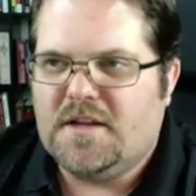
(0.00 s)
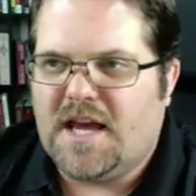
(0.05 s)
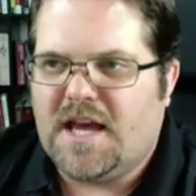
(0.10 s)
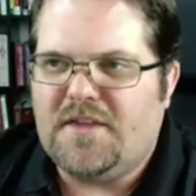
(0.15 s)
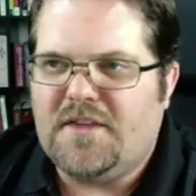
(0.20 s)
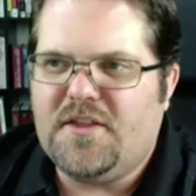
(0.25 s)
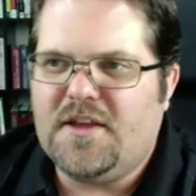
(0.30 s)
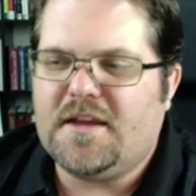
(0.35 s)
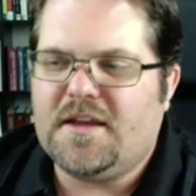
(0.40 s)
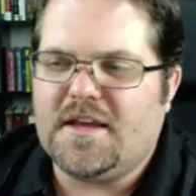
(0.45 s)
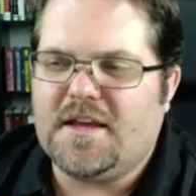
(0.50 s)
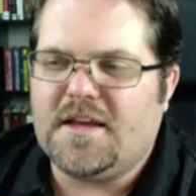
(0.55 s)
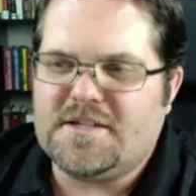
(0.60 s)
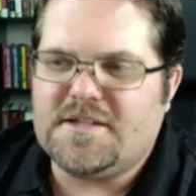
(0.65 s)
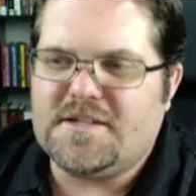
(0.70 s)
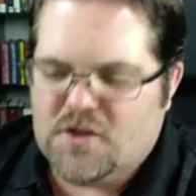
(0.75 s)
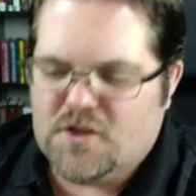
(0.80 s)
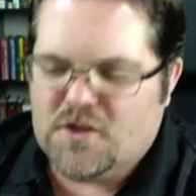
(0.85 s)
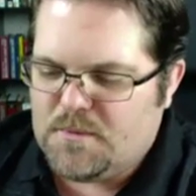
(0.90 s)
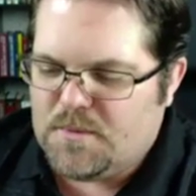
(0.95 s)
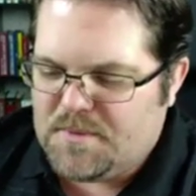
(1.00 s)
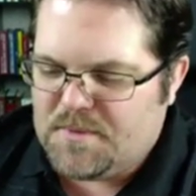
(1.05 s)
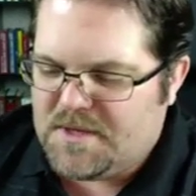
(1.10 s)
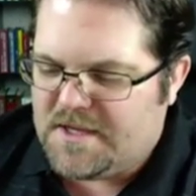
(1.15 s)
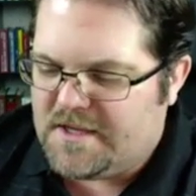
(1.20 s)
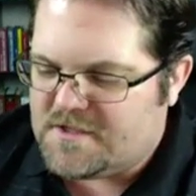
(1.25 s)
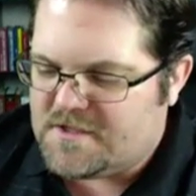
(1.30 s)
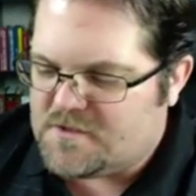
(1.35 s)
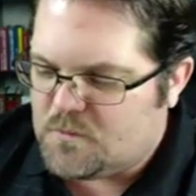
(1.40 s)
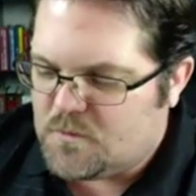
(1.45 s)
I think as human
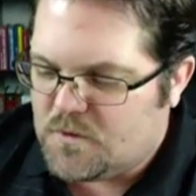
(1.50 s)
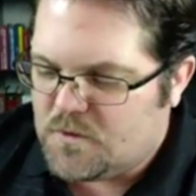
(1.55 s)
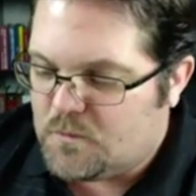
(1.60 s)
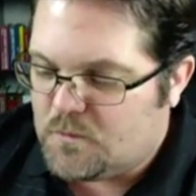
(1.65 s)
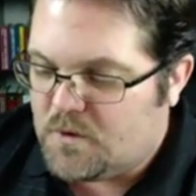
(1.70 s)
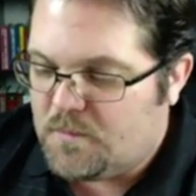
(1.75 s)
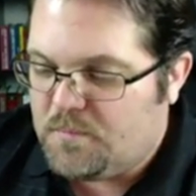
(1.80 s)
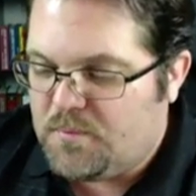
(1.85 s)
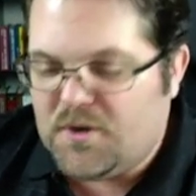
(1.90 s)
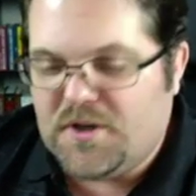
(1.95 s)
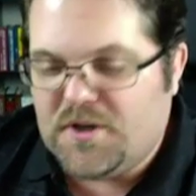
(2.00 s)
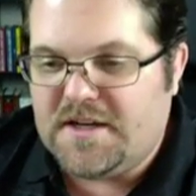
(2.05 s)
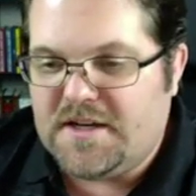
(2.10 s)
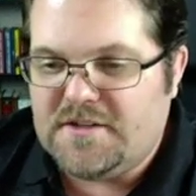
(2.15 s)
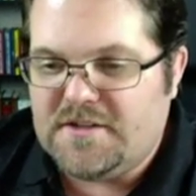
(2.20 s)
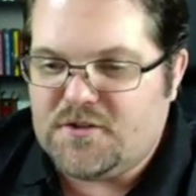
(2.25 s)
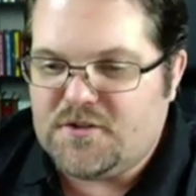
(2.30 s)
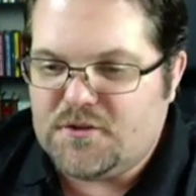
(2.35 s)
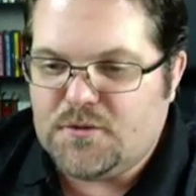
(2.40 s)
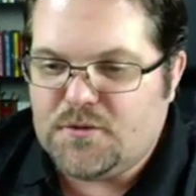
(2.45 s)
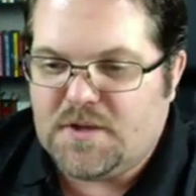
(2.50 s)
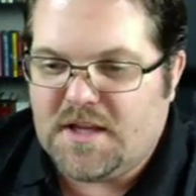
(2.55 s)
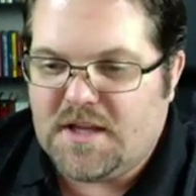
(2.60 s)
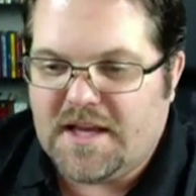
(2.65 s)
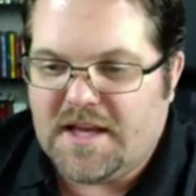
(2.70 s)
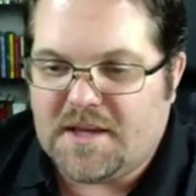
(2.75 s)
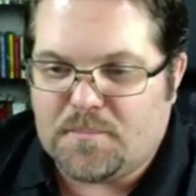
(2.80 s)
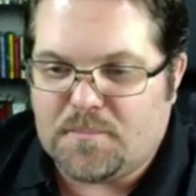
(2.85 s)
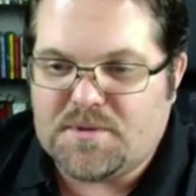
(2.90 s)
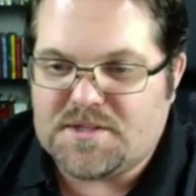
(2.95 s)
beings, when we're put into
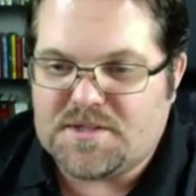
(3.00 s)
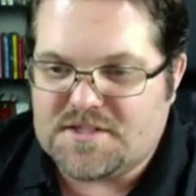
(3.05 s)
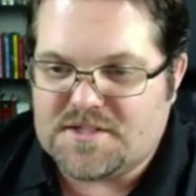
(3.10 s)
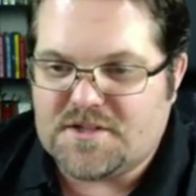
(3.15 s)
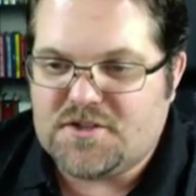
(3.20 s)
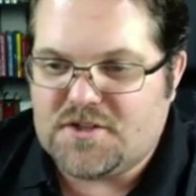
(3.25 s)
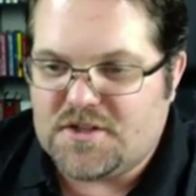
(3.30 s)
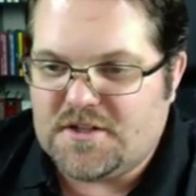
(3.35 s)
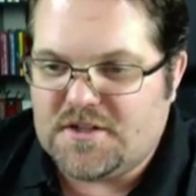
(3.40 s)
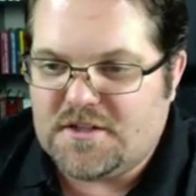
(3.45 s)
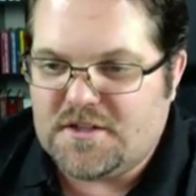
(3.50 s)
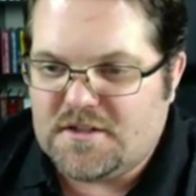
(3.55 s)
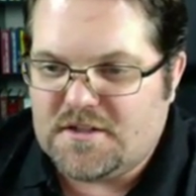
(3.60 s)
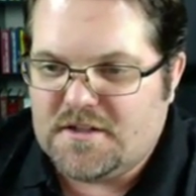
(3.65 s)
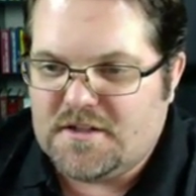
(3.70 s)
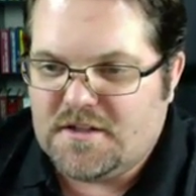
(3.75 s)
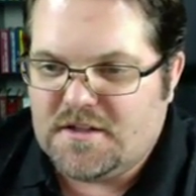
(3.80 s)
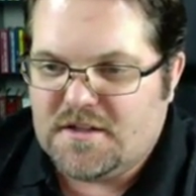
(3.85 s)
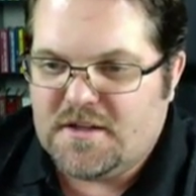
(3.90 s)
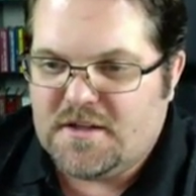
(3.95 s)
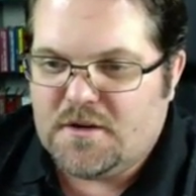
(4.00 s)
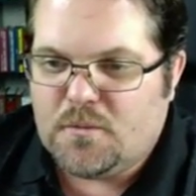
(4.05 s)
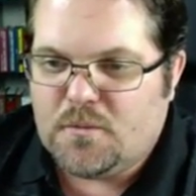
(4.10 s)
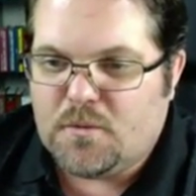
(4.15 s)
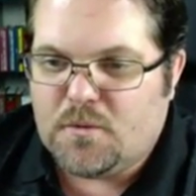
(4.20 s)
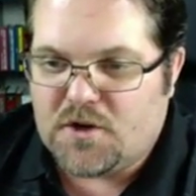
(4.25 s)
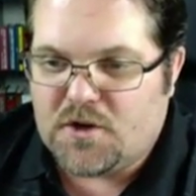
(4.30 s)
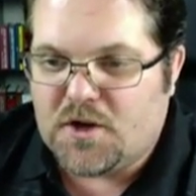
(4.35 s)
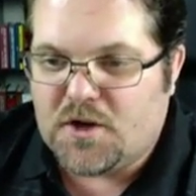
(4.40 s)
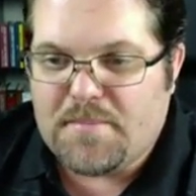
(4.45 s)
like a position
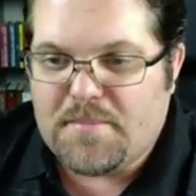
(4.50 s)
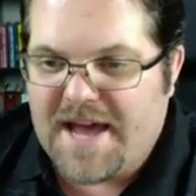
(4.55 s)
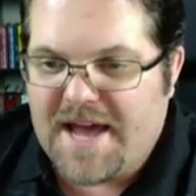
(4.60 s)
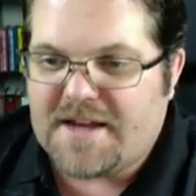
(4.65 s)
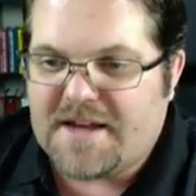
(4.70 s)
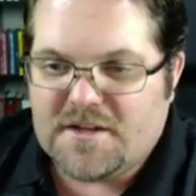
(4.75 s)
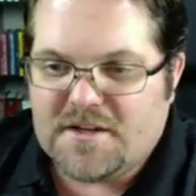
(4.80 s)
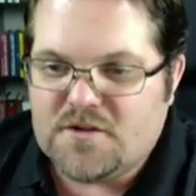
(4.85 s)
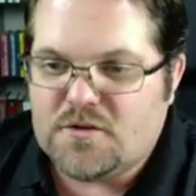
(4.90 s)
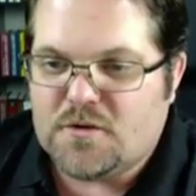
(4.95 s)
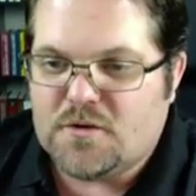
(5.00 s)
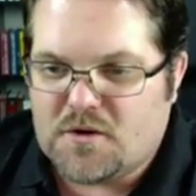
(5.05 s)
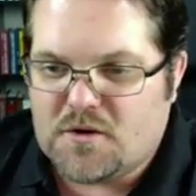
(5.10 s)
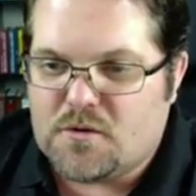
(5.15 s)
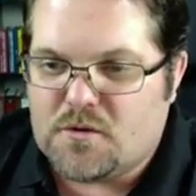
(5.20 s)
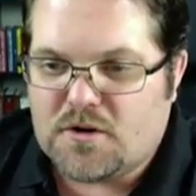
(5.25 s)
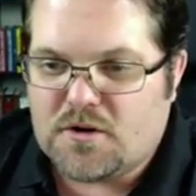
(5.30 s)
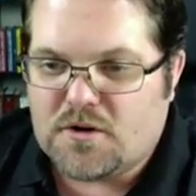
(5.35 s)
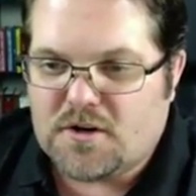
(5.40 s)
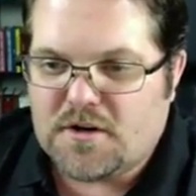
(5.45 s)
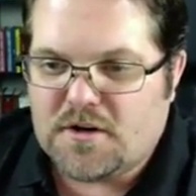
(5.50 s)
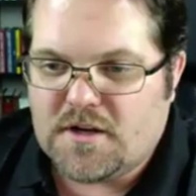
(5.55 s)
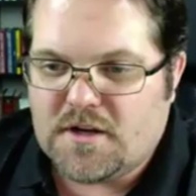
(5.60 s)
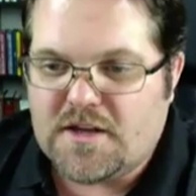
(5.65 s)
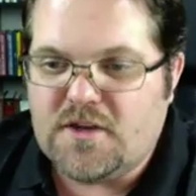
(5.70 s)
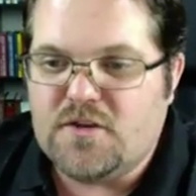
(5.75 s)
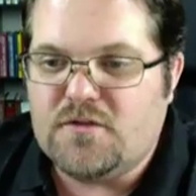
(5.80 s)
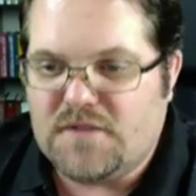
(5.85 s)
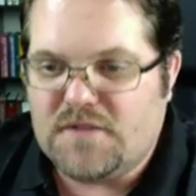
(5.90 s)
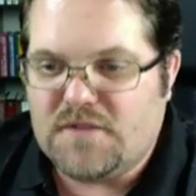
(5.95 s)
where you're backed into a corner
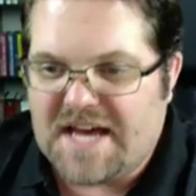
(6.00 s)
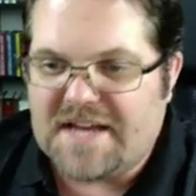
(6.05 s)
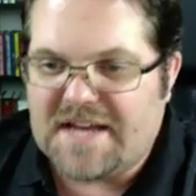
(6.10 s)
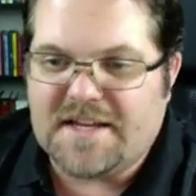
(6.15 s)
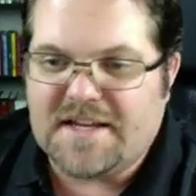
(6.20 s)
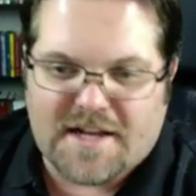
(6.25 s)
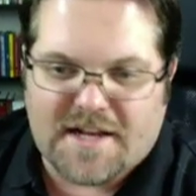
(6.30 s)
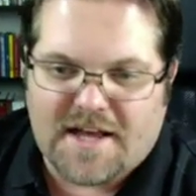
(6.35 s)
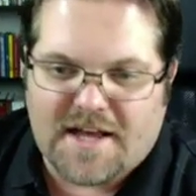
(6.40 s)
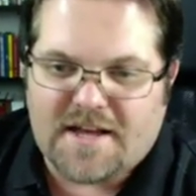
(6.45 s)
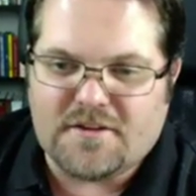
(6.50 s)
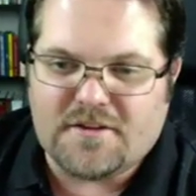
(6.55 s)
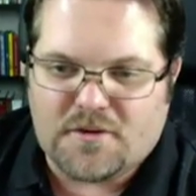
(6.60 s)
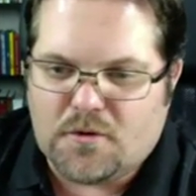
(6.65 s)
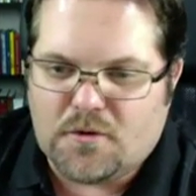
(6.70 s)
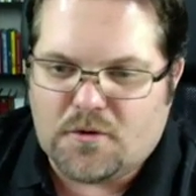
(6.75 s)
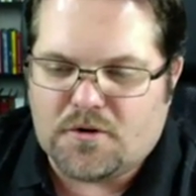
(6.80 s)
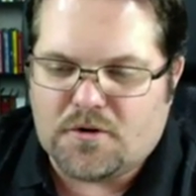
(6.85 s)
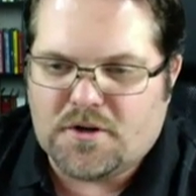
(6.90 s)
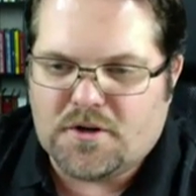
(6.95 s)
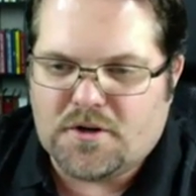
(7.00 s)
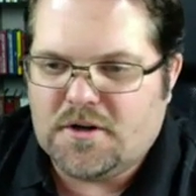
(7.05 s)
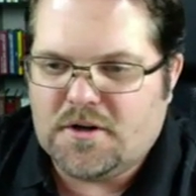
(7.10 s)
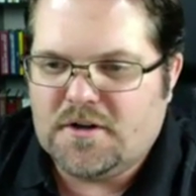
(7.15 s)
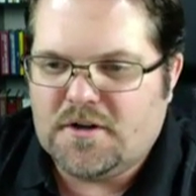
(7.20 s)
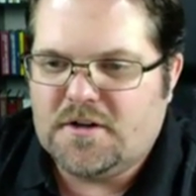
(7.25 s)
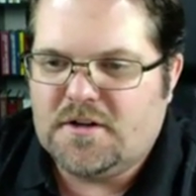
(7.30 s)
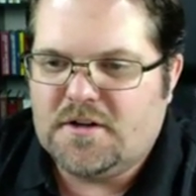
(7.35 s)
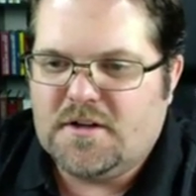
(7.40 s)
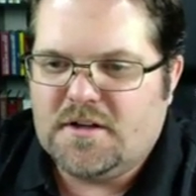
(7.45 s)
and you've got to get out of the corner,
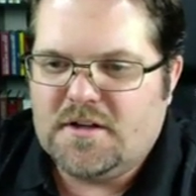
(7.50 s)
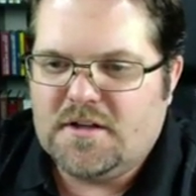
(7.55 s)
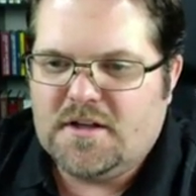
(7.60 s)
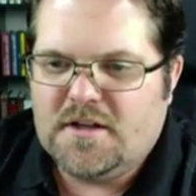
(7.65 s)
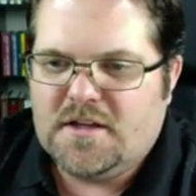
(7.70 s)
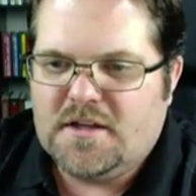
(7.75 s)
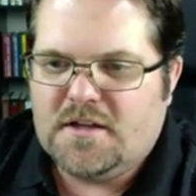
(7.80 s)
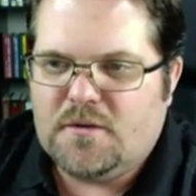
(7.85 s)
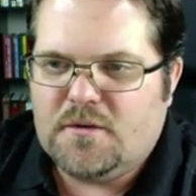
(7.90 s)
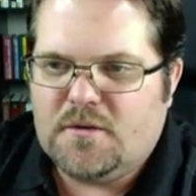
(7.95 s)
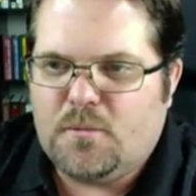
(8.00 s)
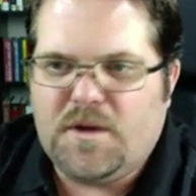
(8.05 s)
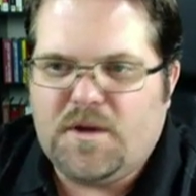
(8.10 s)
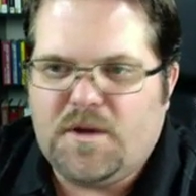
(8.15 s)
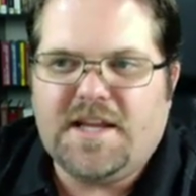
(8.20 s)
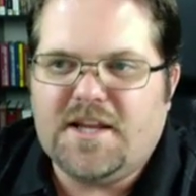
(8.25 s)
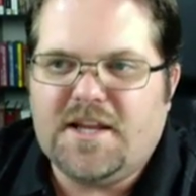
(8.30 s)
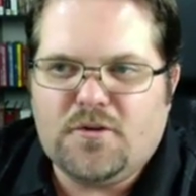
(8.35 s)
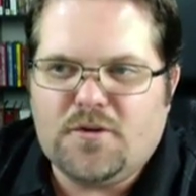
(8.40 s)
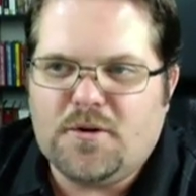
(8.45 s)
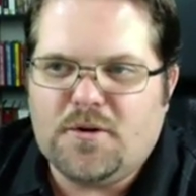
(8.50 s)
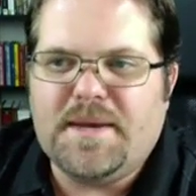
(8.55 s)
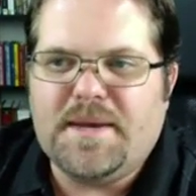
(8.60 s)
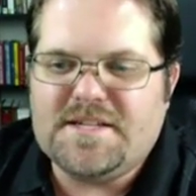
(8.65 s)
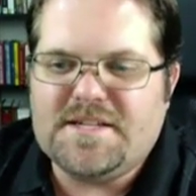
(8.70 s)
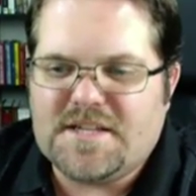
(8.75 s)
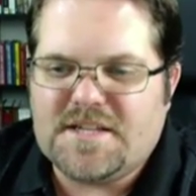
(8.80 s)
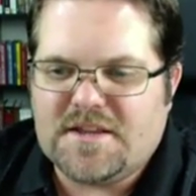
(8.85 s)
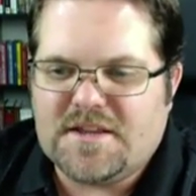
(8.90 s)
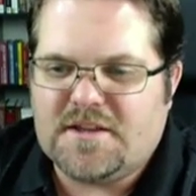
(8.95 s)
we can do
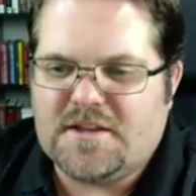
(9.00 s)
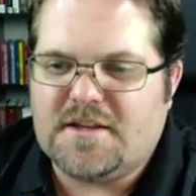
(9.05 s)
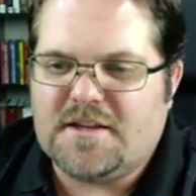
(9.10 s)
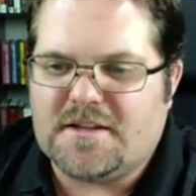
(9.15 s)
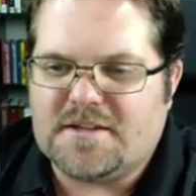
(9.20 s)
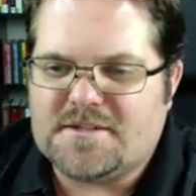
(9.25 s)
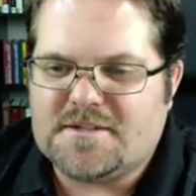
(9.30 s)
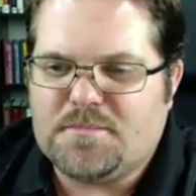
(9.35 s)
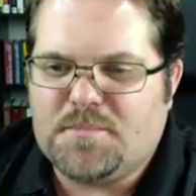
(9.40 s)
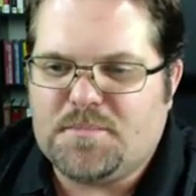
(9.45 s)
amazing things.